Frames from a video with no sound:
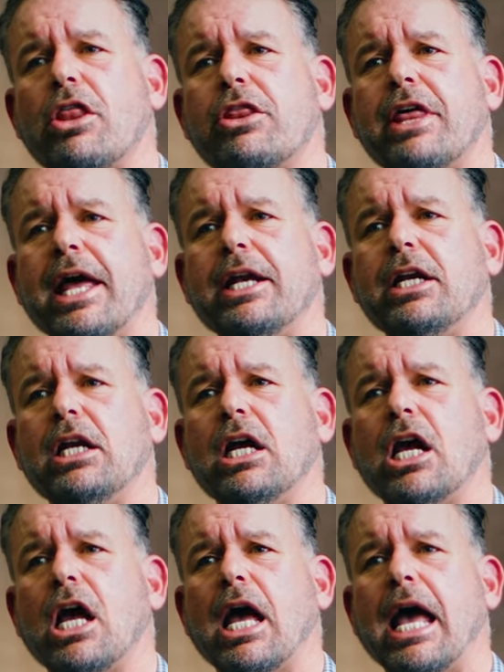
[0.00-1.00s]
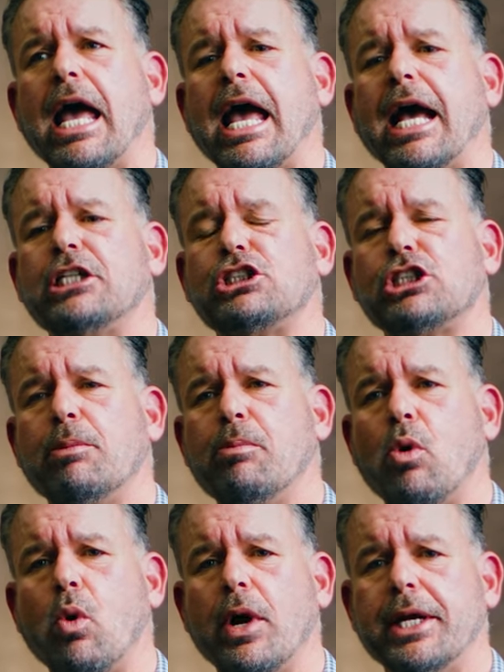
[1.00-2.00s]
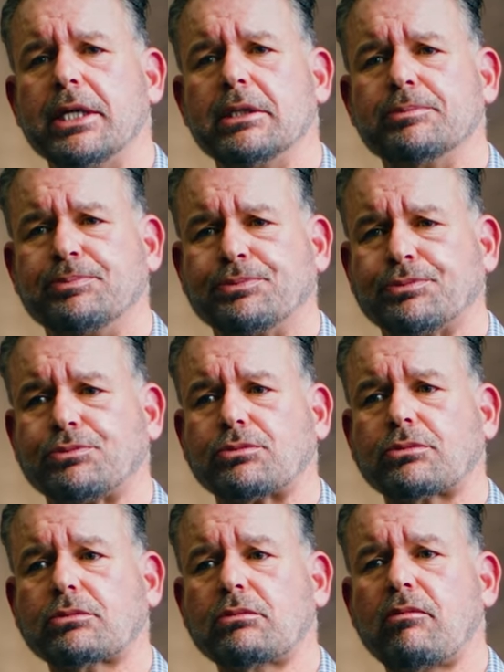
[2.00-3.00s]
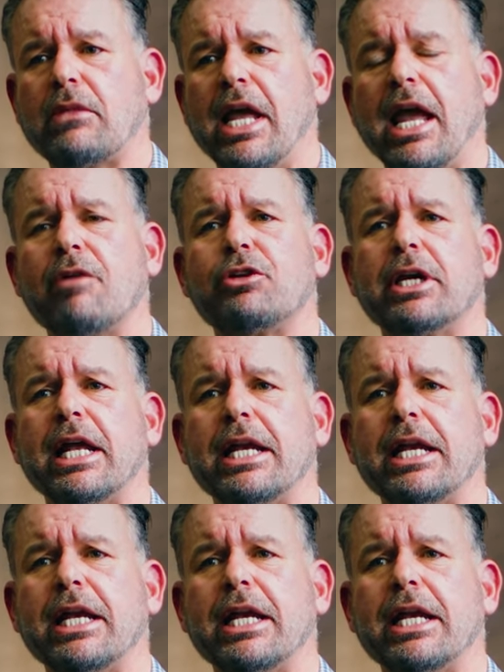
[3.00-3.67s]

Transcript: Then at some point, after